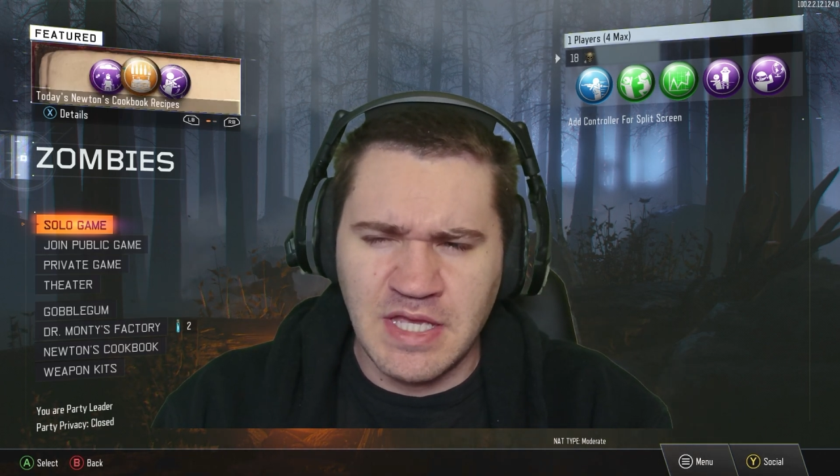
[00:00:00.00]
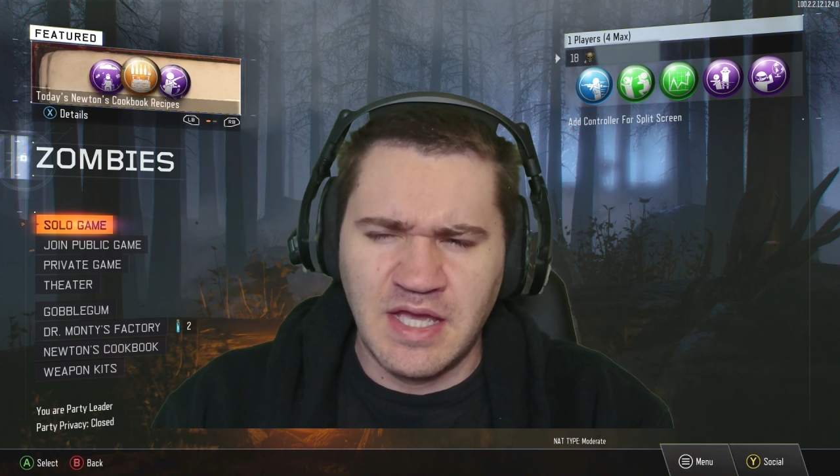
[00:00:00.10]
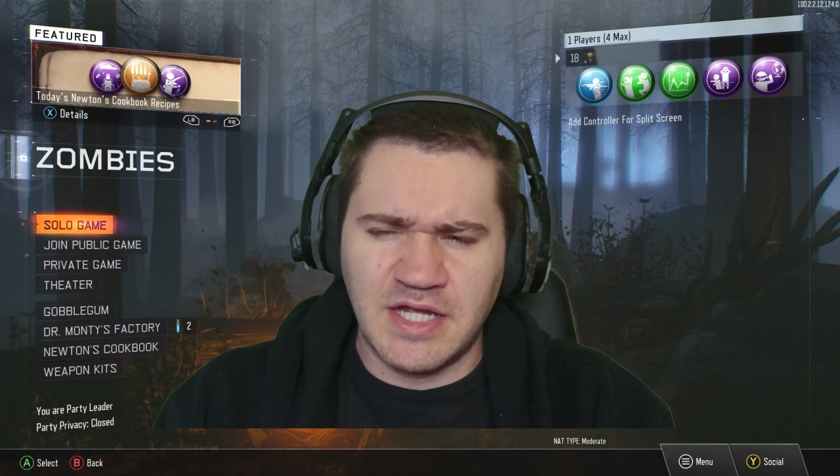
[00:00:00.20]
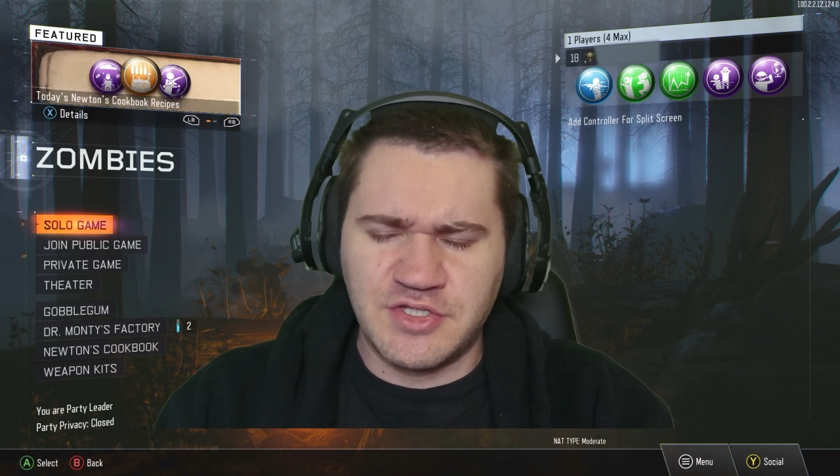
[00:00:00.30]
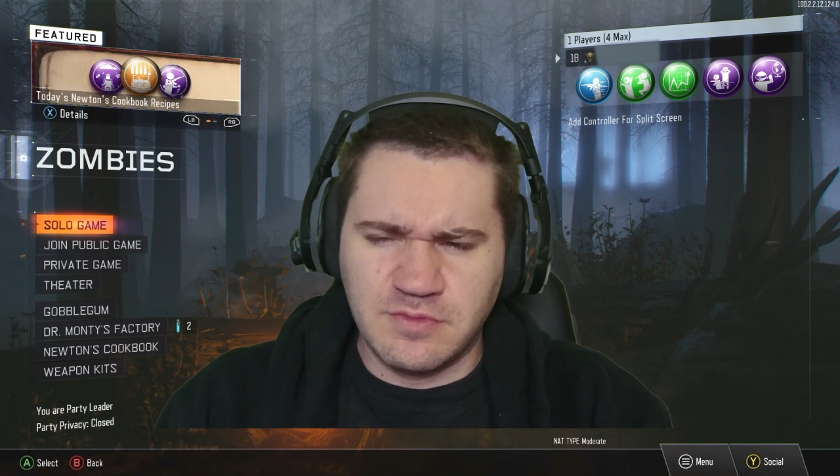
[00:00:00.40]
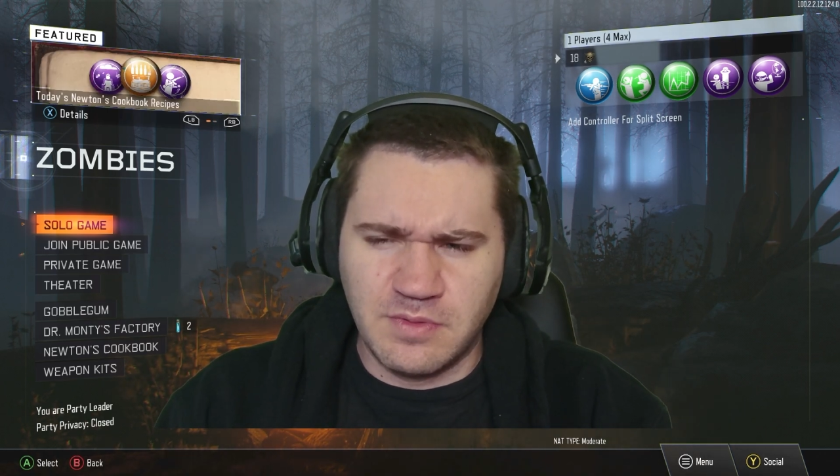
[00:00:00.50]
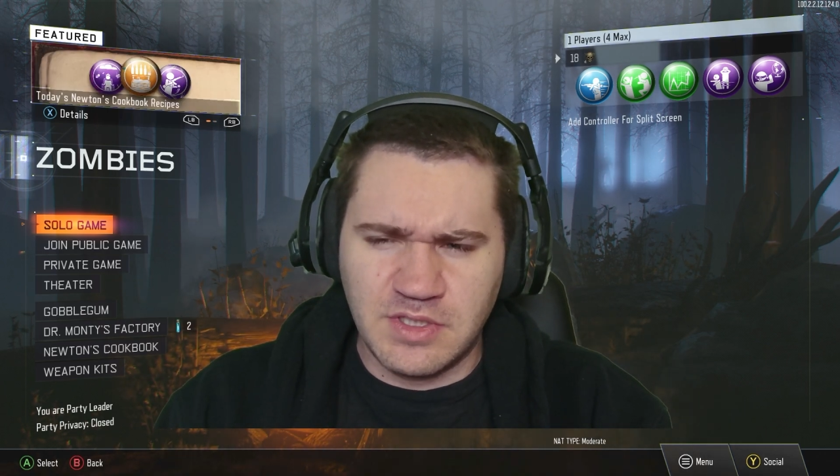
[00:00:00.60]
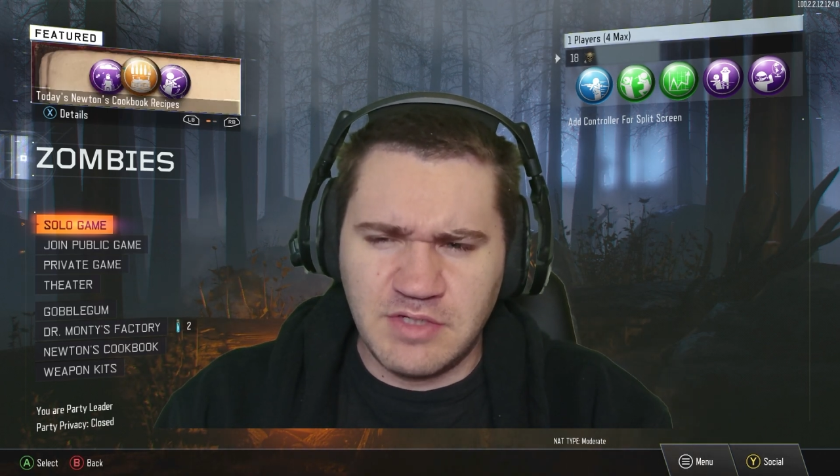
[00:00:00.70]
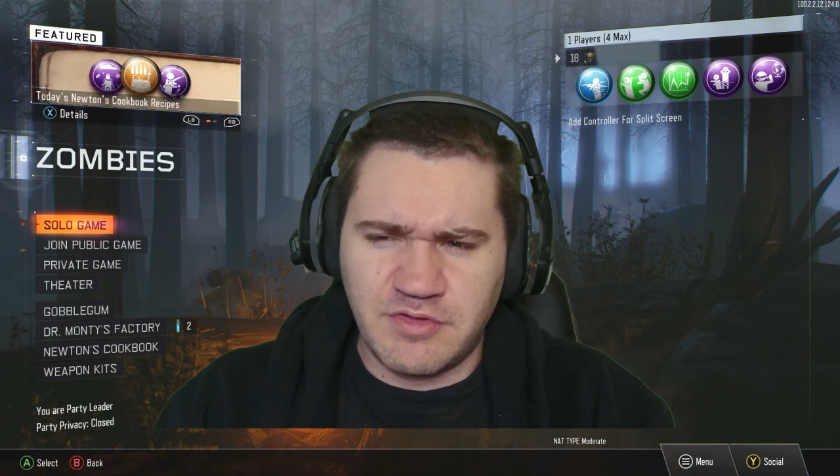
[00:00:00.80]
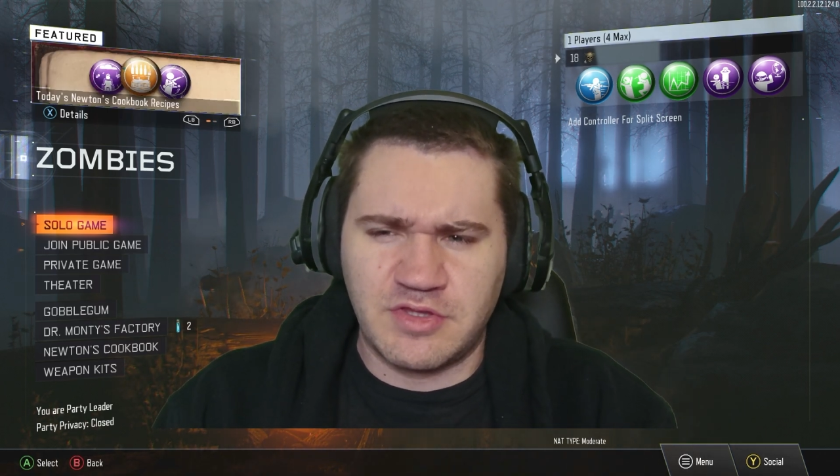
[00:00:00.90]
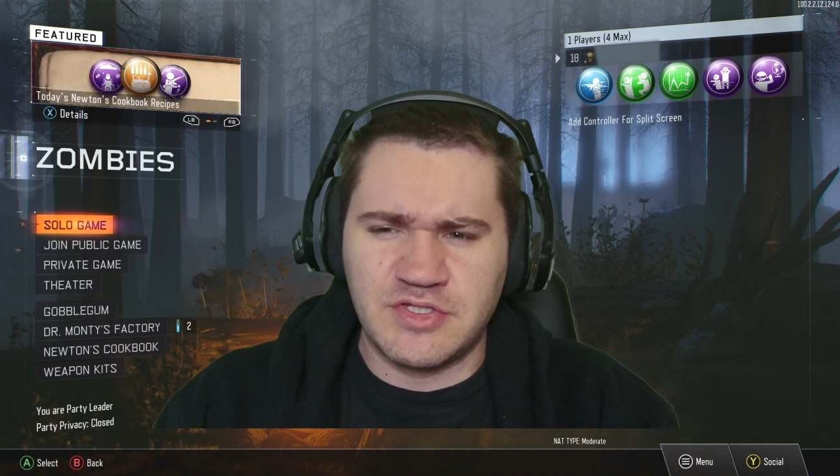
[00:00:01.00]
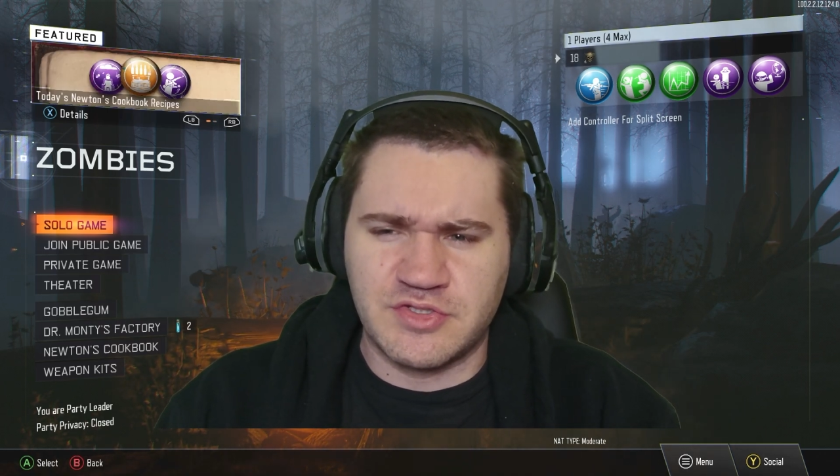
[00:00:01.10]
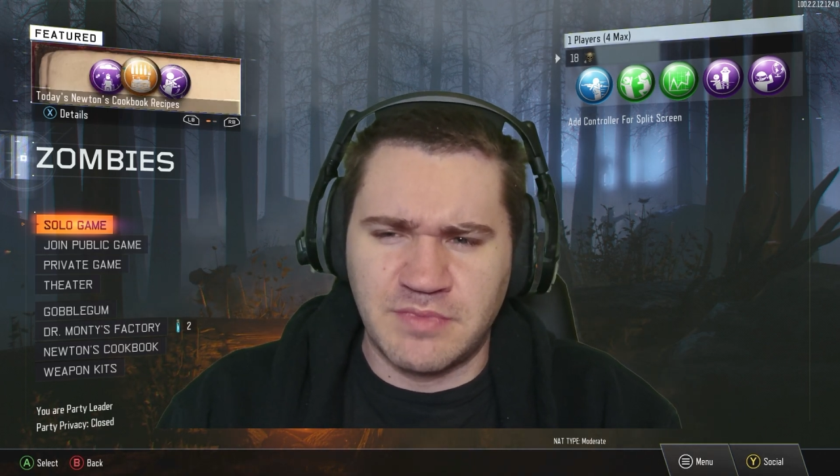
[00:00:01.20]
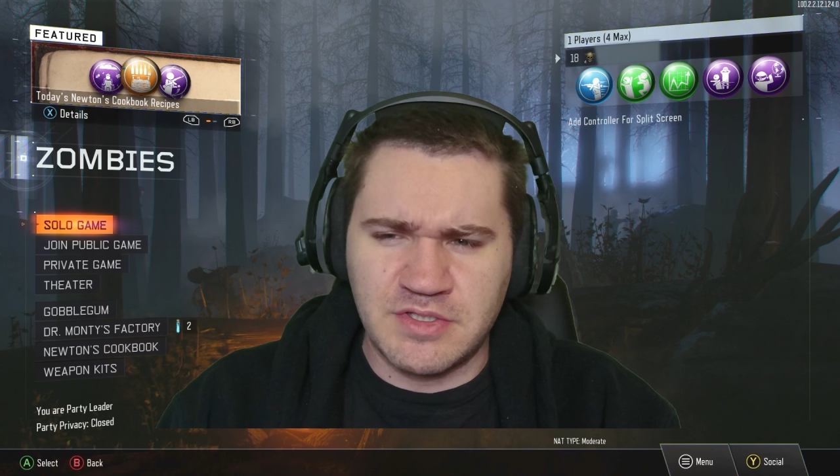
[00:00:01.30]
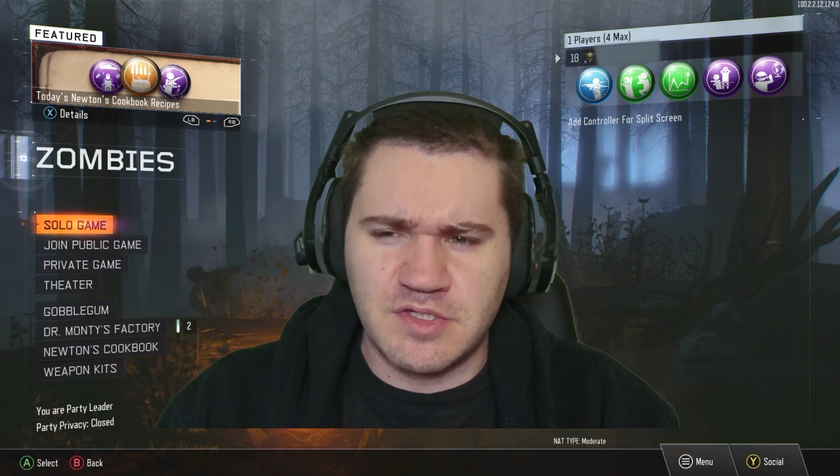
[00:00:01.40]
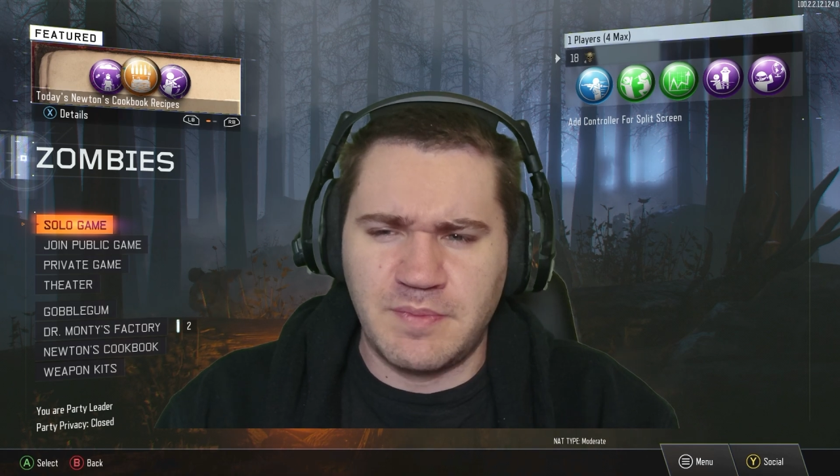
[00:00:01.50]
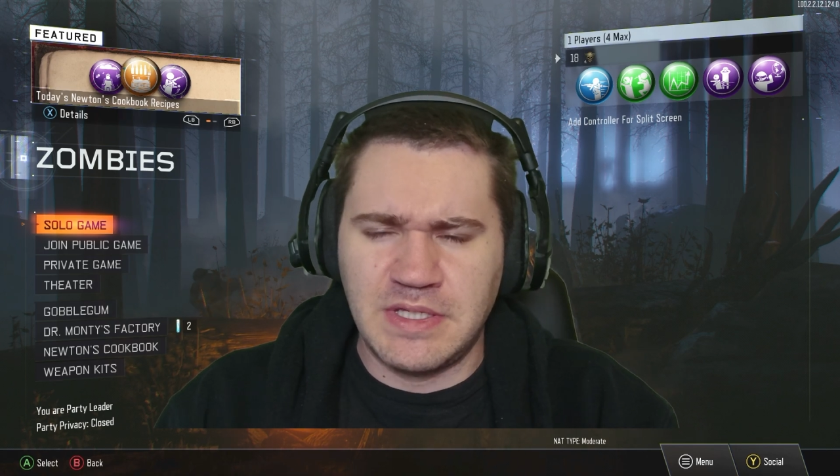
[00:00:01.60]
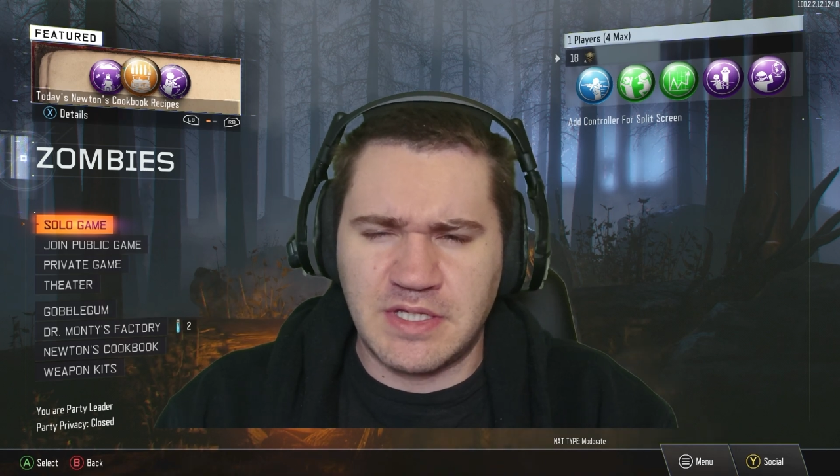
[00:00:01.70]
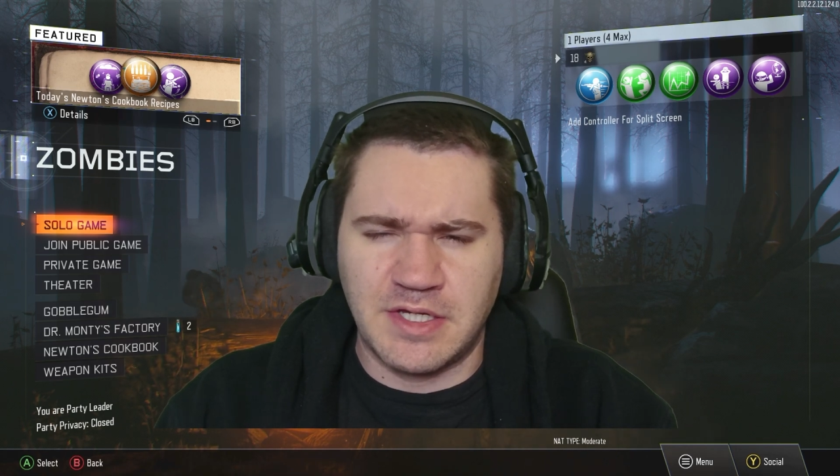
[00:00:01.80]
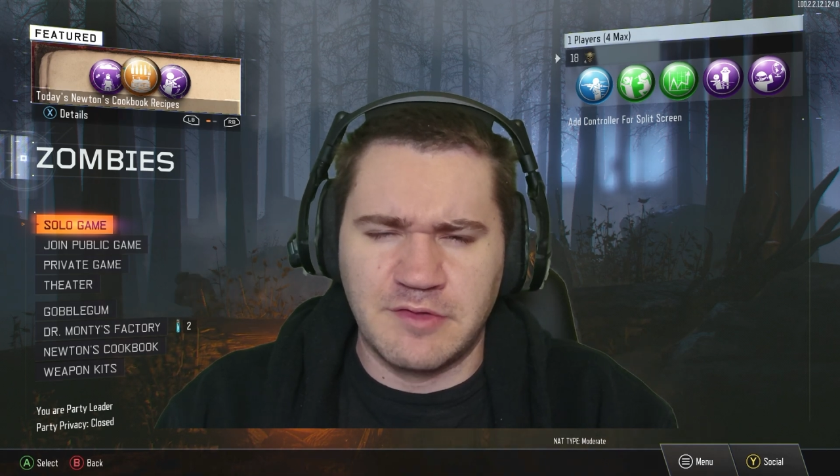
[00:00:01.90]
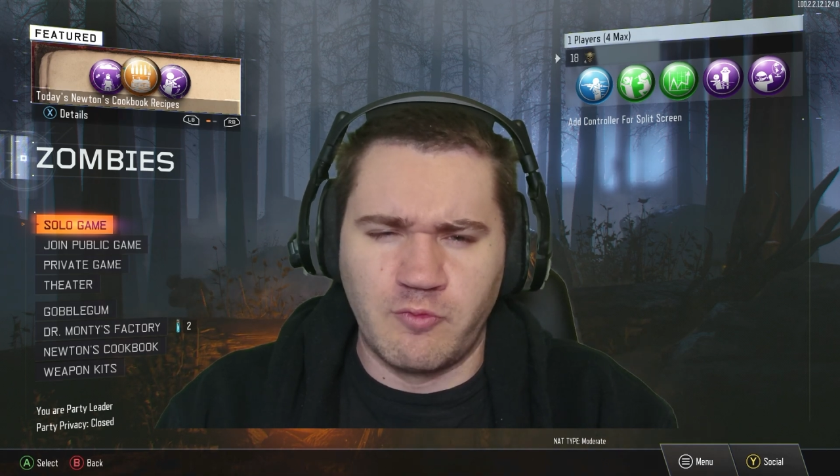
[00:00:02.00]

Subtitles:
I do believe that these are meant to be kind of